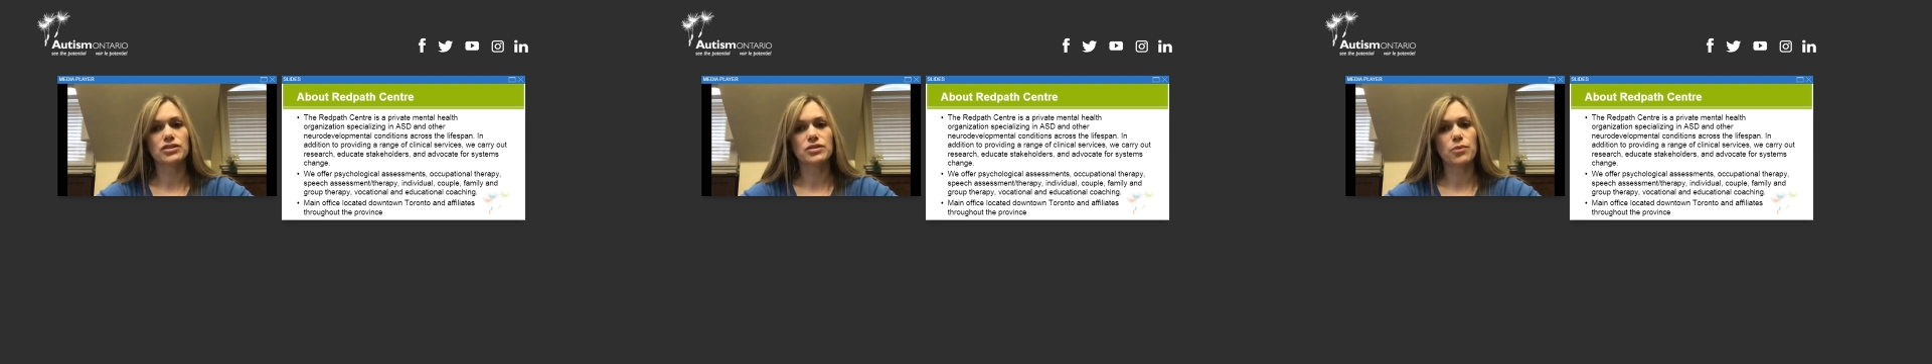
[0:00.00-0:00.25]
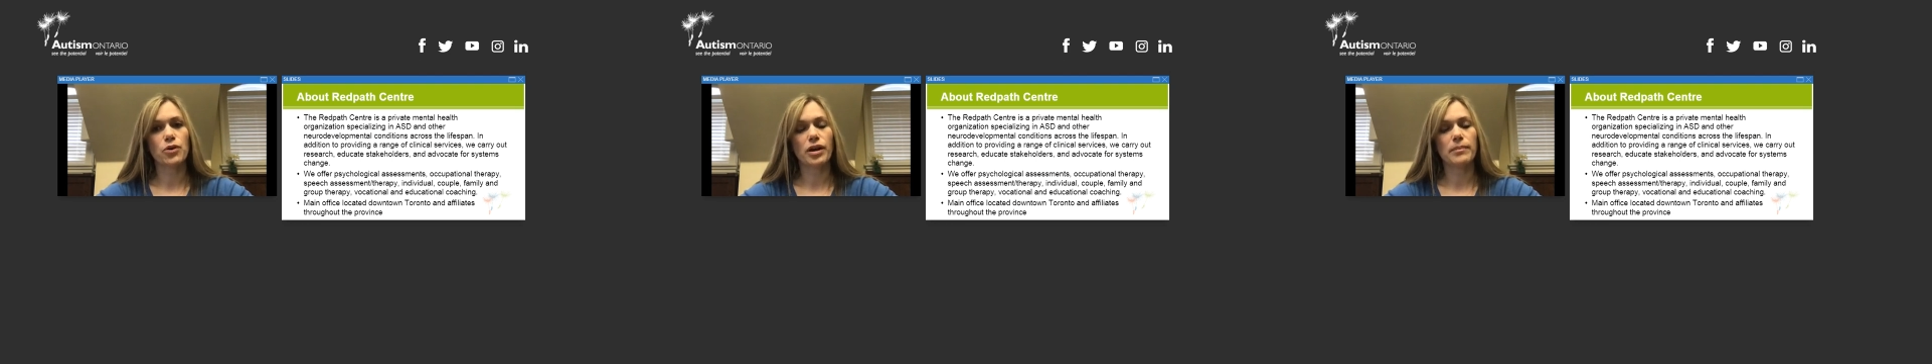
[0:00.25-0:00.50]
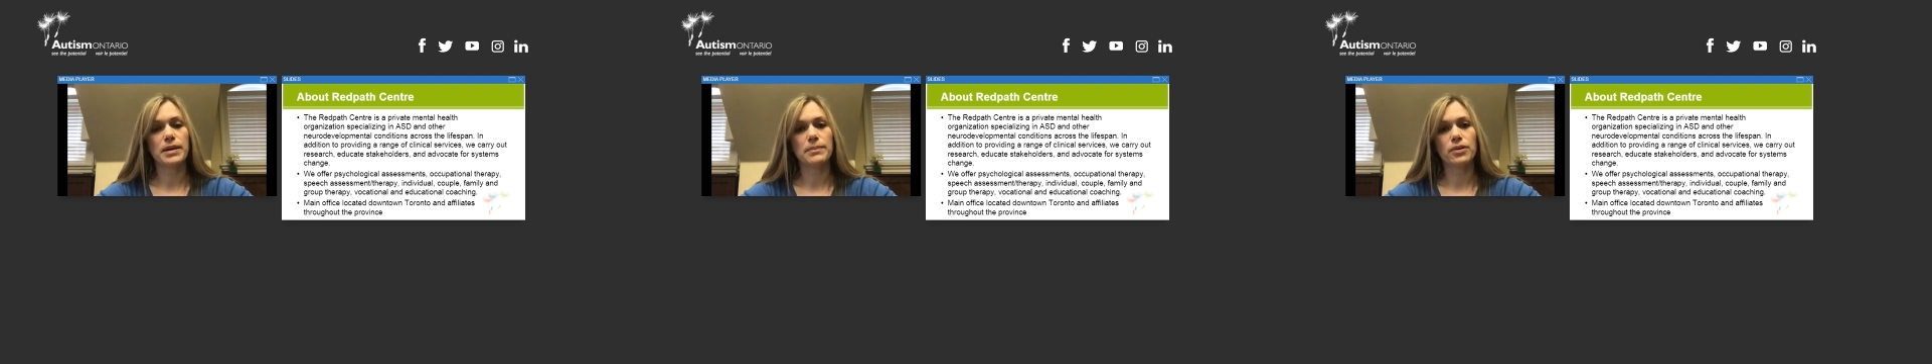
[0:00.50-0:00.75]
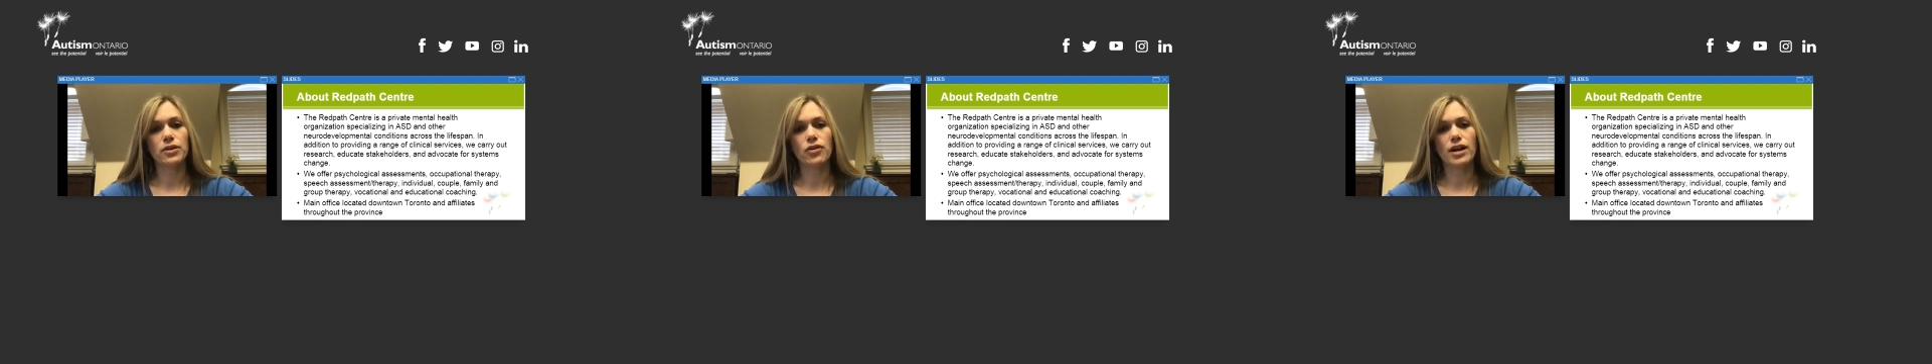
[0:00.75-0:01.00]
supporting
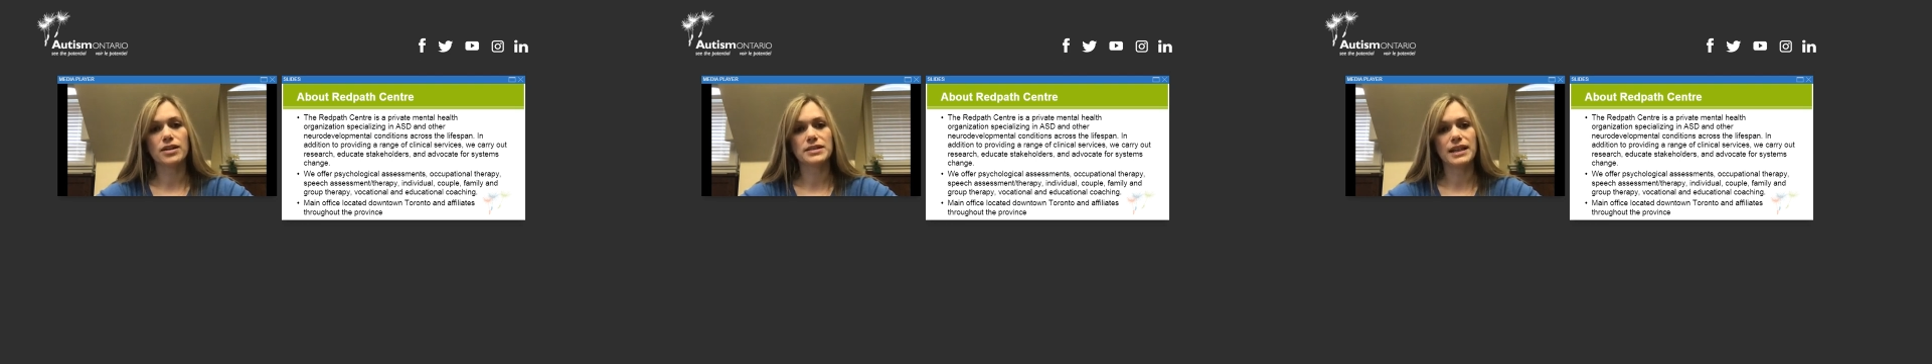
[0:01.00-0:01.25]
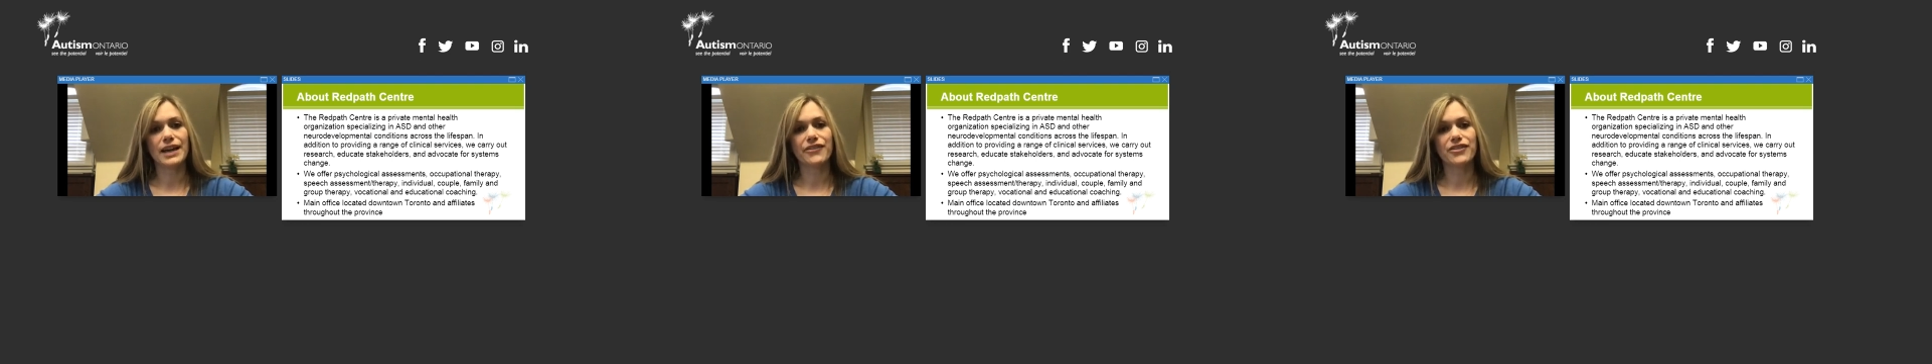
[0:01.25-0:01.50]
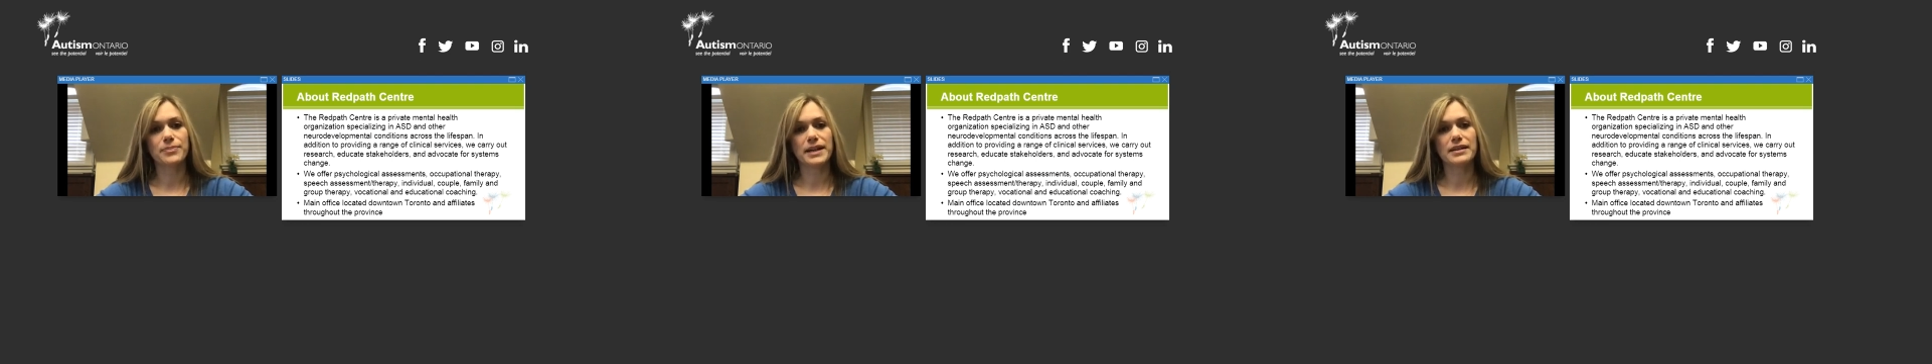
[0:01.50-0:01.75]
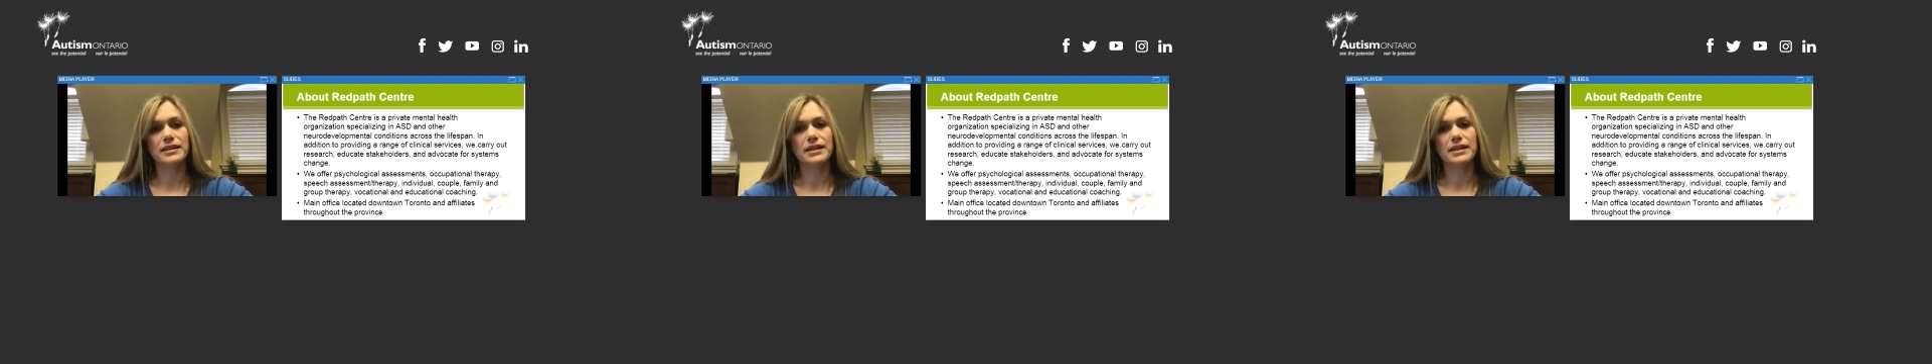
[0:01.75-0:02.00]
people across the
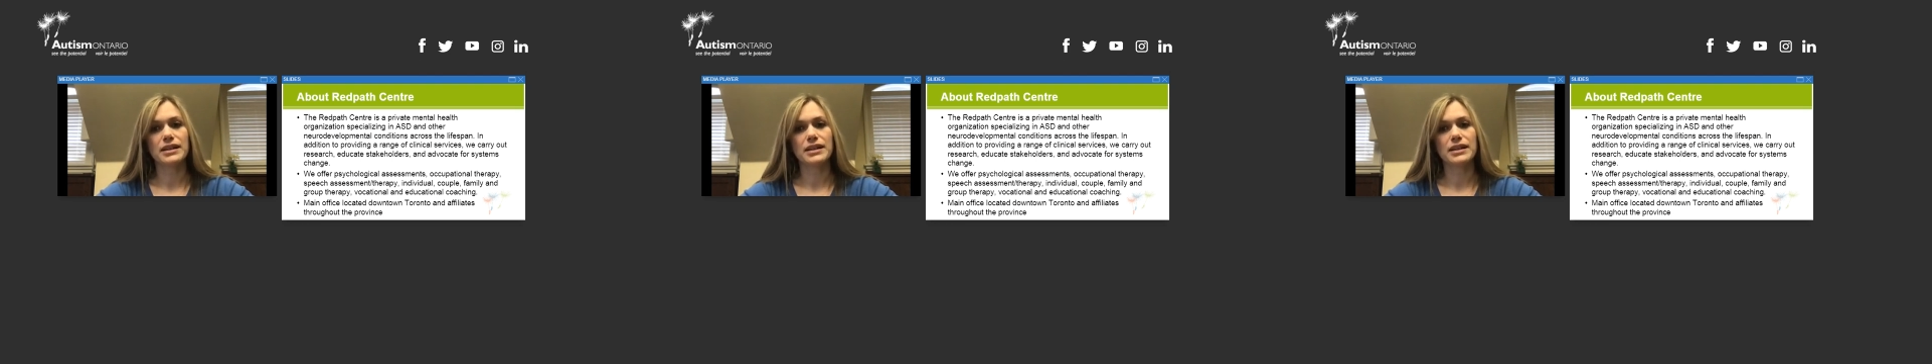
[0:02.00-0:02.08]
lifespan.